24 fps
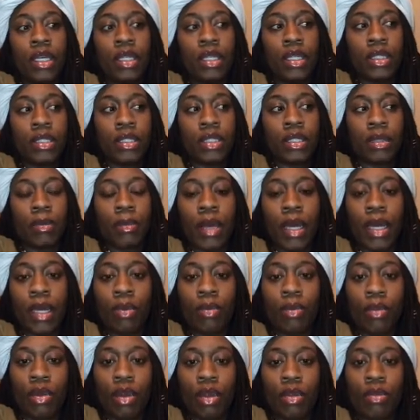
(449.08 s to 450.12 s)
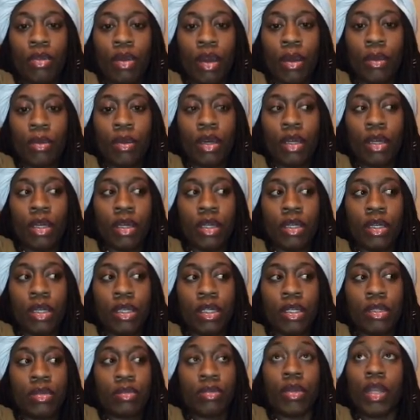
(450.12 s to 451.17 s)
Somebody wanted a, a, a
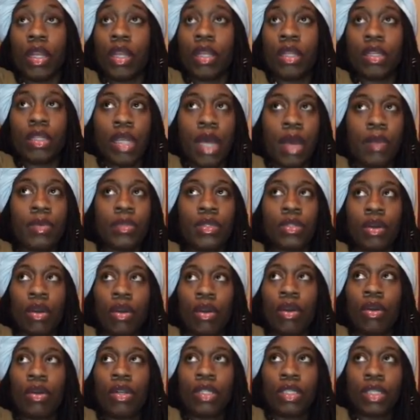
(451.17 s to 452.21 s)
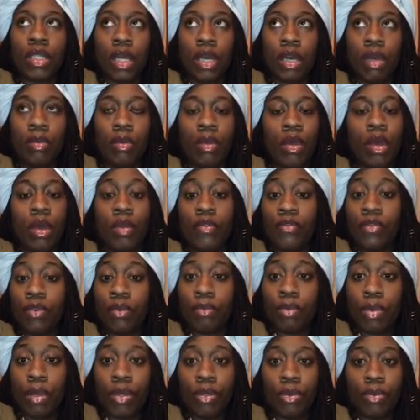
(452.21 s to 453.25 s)
and this happens all the time from
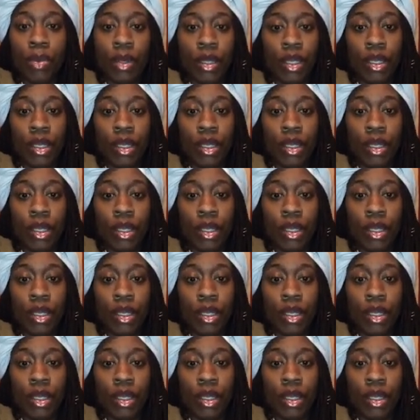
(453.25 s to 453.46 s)
birth work.